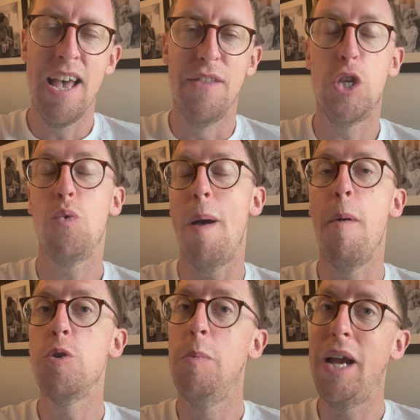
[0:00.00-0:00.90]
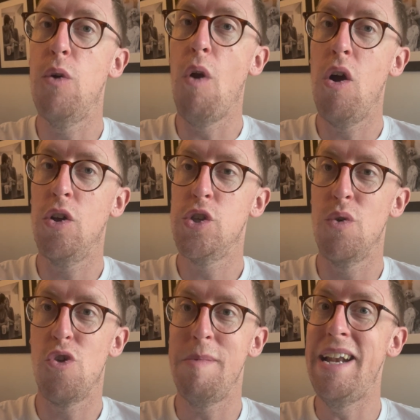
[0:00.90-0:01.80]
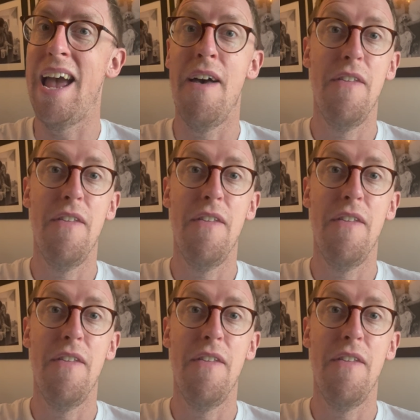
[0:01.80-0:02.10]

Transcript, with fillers: This is where most people go wrong on social media.